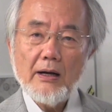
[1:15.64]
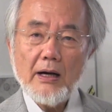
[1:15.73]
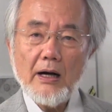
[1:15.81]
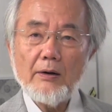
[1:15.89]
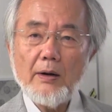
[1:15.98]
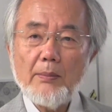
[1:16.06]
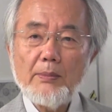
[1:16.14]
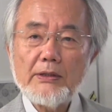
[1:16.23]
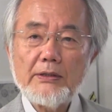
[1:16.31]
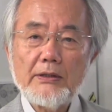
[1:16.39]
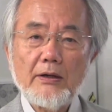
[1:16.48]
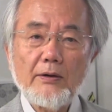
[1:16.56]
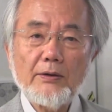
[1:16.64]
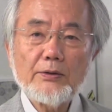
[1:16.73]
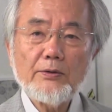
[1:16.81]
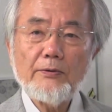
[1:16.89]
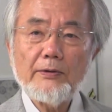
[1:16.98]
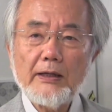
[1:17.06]
However,
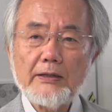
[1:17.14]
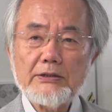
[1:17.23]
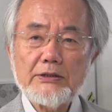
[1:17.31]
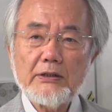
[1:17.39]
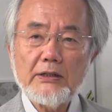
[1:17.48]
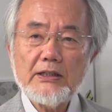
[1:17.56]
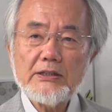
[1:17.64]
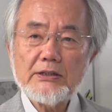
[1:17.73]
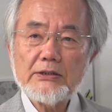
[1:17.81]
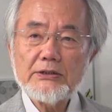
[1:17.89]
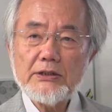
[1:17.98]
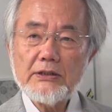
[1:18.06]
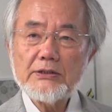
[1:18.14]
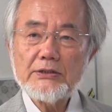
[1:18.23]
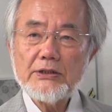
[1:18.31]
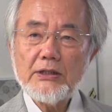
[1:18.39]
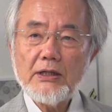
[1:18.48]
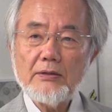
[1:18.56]
autophagy research is
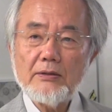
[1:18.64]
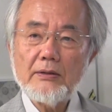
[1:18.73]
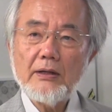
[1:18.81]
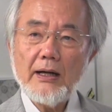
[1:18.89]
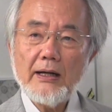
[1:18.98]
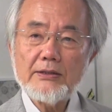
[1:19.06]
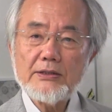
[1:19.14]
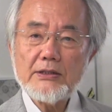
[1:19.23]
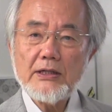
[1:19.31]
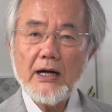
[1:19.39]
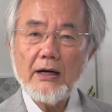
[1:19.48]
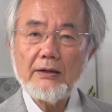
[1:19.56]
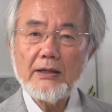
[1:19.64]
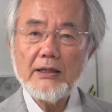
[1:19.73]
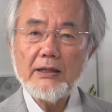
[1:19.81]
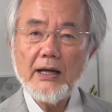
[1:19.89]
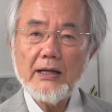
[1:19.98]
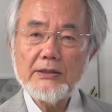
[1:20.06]
still at the
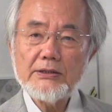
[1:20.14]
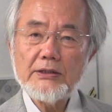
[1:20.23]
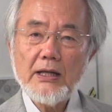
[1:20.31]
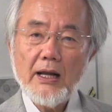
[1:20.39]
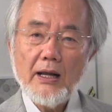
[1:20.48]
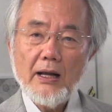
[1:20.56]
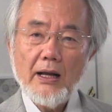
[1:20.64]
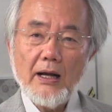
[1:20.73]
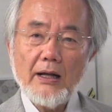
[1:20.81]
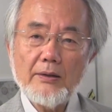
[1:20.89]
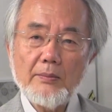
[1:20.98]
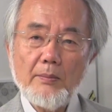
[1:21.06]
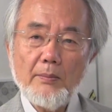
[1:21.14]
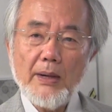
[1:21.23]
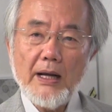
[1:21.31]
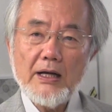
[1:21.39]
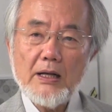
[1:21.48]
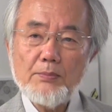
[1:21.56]
early days, and
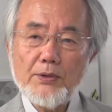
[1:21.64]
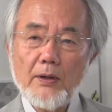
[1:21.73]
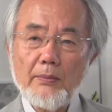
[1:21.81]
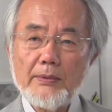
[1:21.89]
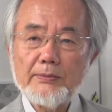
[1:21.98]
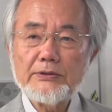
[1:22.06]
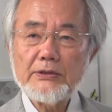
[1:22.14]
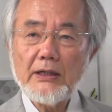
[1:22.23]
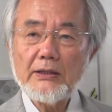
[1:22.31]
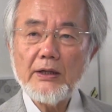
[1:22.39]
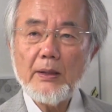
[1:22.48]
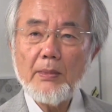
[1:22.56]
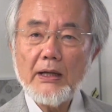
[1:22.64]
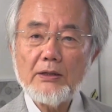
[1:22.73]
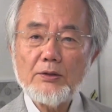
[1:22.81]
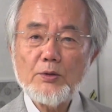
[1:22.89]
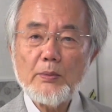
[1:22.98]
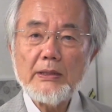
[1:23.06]
many problems
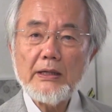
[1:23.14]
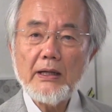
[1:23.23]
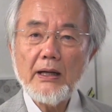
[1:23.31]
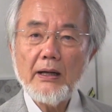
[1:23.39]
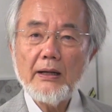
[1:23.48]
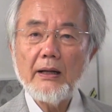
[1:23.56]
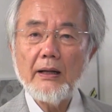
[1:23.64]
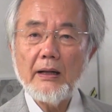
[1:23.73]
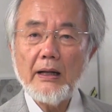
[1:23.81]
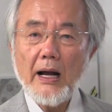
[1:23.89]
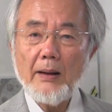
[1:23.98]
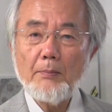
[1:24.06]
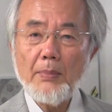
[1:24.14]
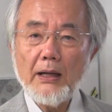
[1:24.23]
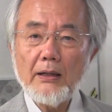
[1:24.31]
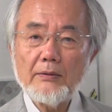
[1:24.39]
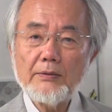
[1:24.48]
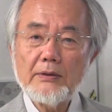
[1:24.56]
remain to be
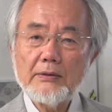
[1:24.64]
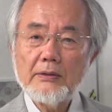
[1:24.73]
unveiled.